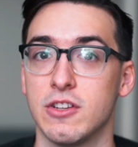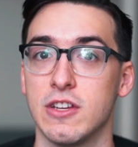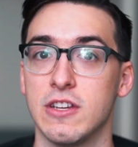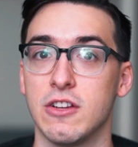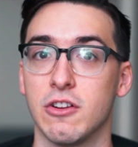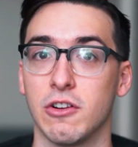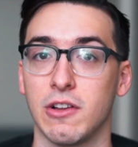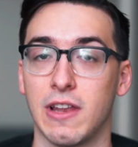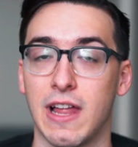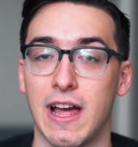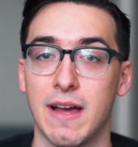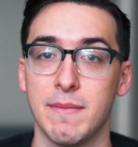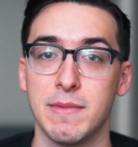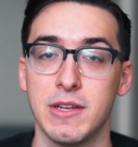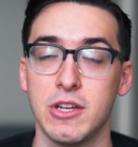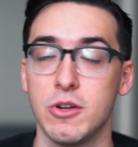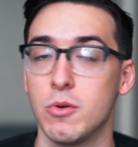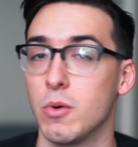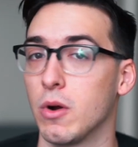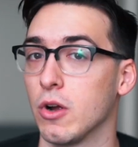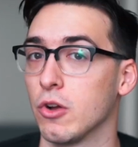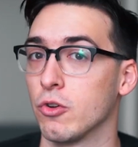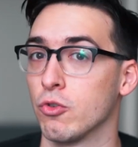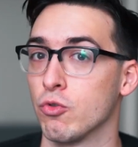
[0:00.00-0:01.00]
in your lobby
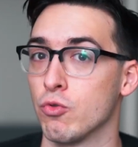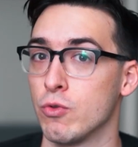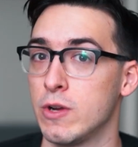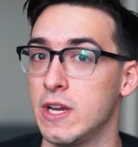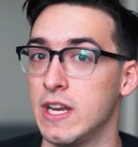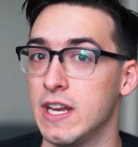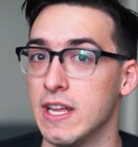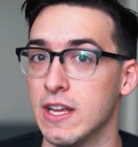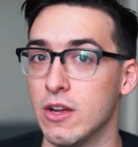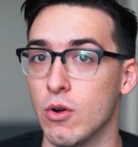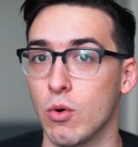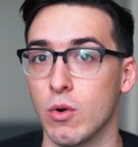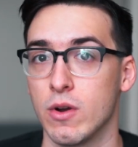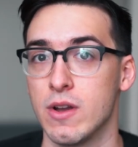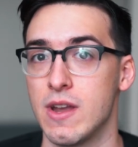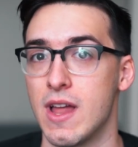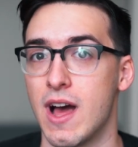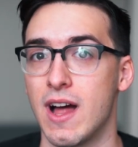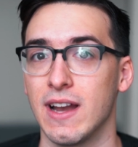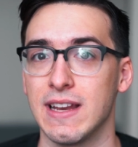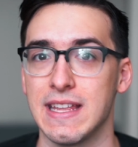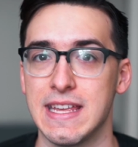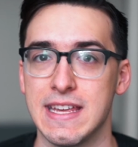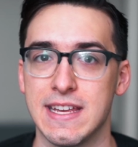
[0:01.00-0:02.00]
who are greeding or
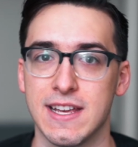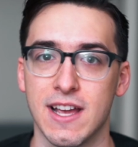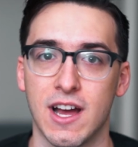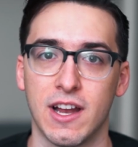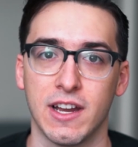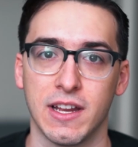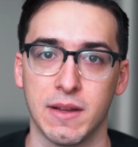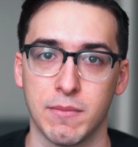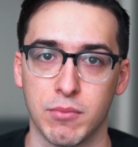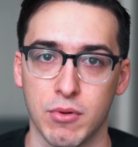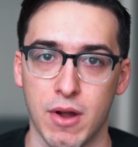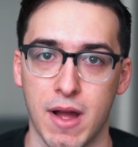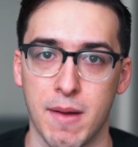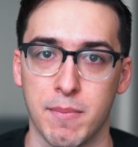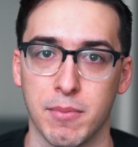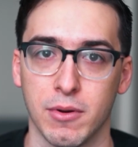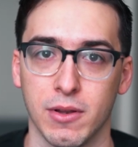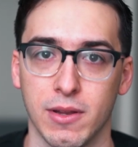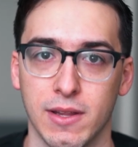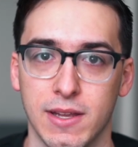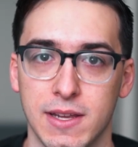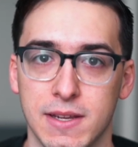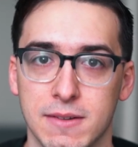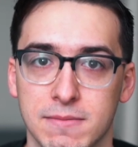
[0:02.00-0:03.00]
not econing
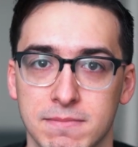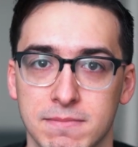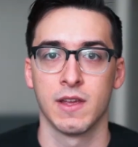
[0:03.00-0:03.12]
properly.